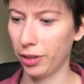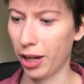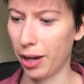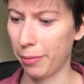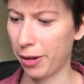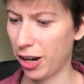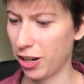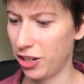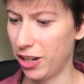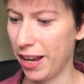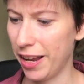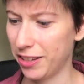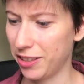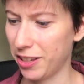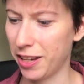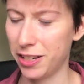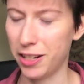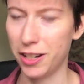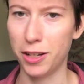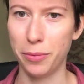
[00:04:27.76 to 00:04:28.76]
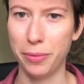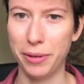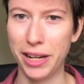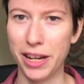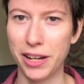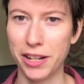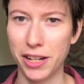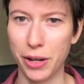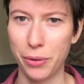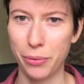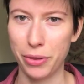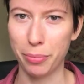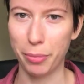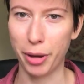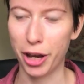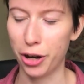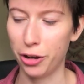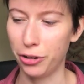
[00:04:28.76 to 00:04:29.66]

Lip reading: I'm actually excited to be knitting with my